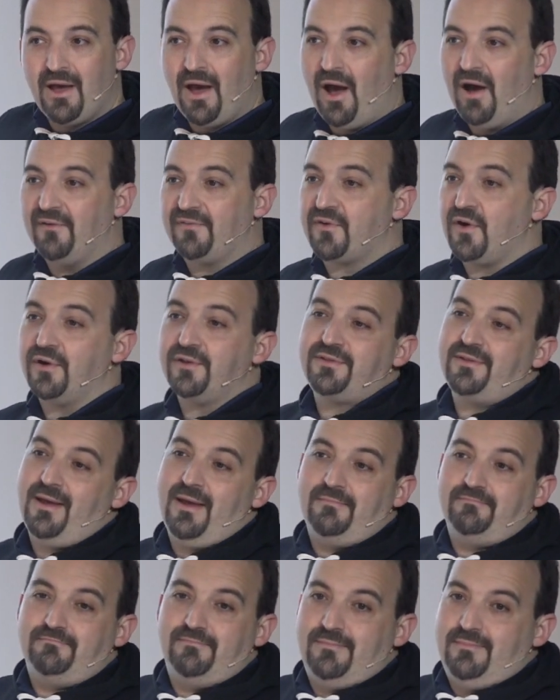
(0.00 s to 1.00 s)
Of course,
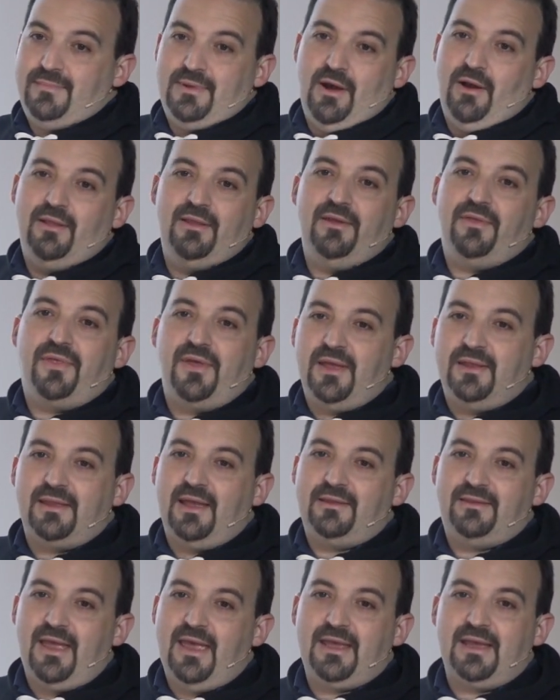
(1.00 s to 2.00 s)
the only thing
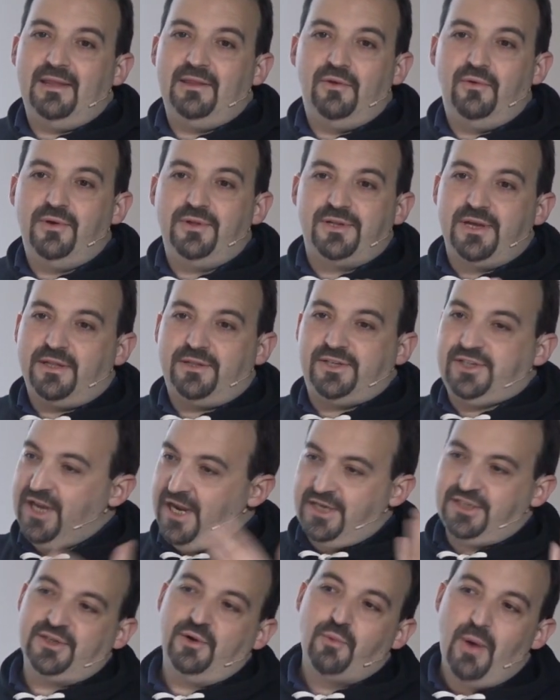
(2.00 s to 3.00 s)
that they can do is just
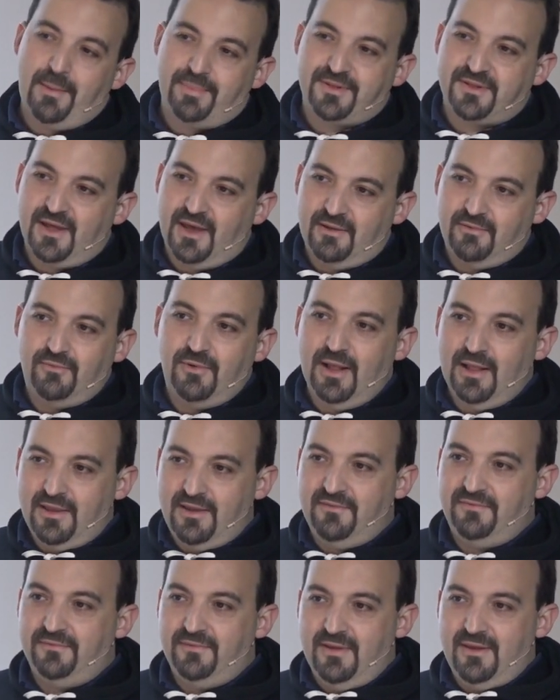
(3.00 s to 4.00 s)
change the website. Well,
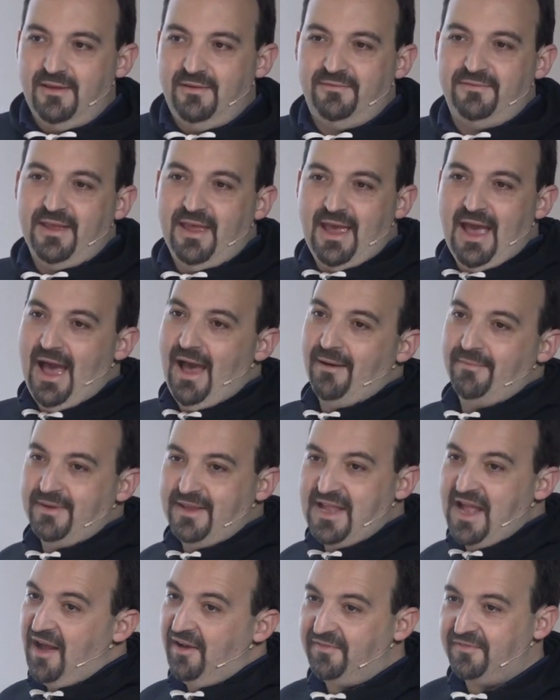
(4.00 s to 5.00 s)
if they have
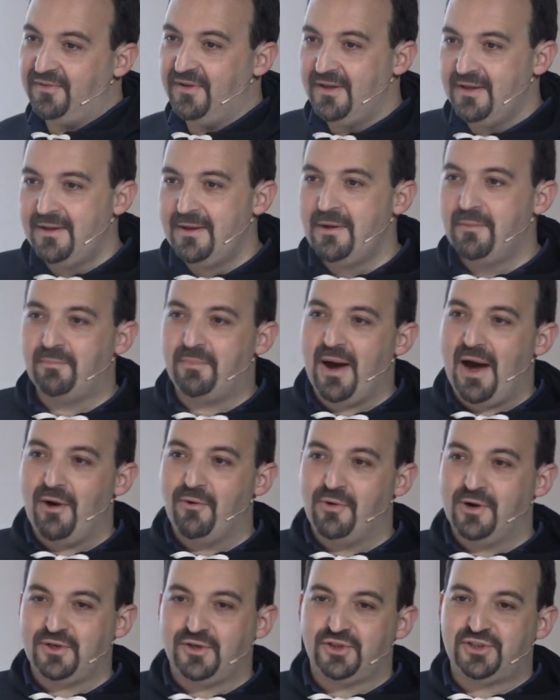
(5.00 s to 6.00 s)
enough
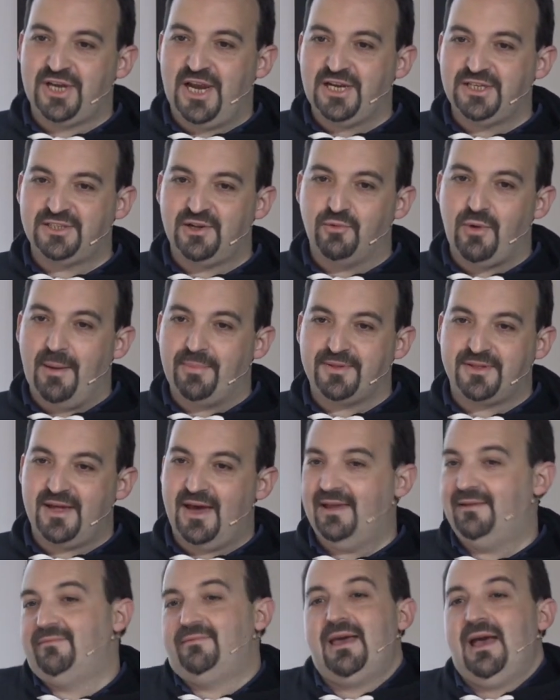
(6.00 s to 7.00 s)
power to change the
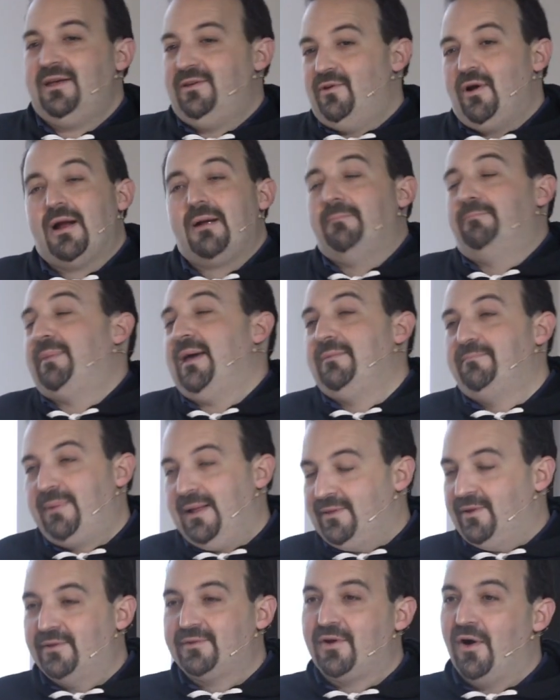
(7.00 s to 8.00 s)
website, yeah, you are on
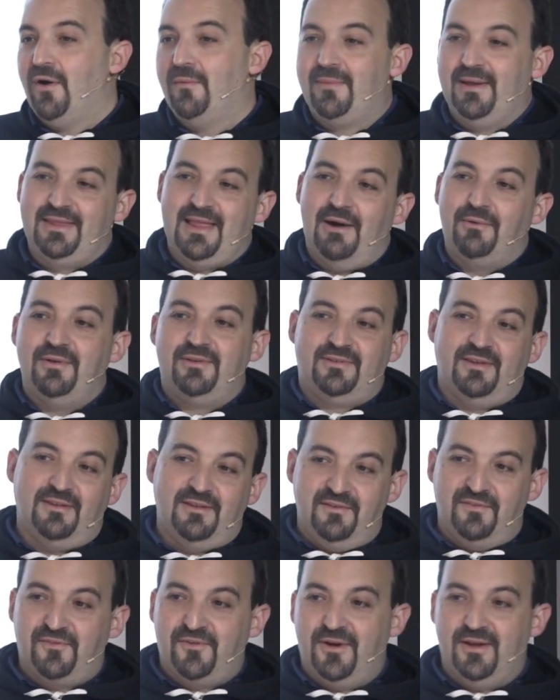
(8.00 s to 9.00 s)
paypal.com and now it's a
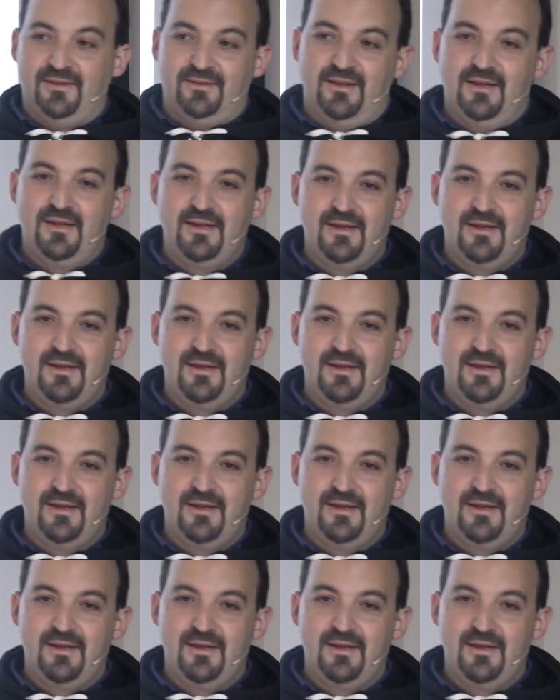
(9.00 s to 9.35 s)
different